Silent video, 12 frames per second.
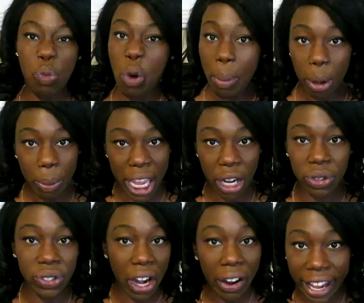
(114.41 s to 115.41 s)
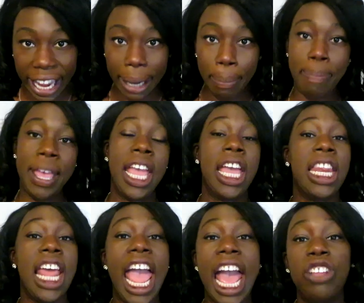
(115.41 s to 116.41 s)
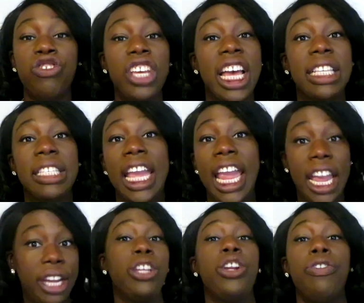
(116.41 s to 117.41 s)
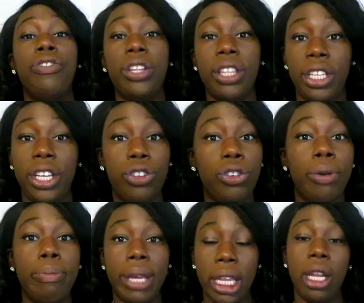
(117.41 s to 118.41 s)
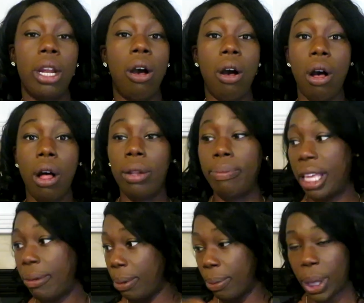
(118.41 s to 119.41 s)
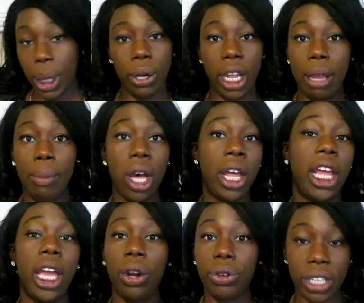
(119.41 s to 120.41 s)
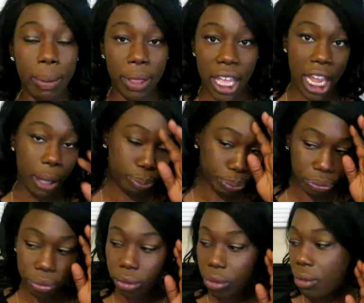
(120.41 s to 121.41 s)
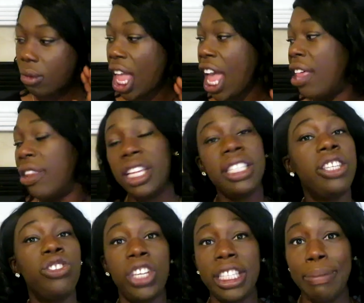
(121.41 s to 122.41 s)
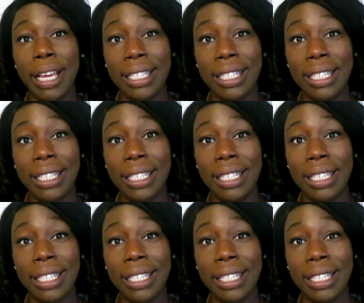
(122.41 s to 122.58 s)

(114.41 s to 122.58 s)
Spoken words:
Rubbermaid or Starlight bin and just hand it over to the teacher, bin and all, maybe put their name on it or something. And this is just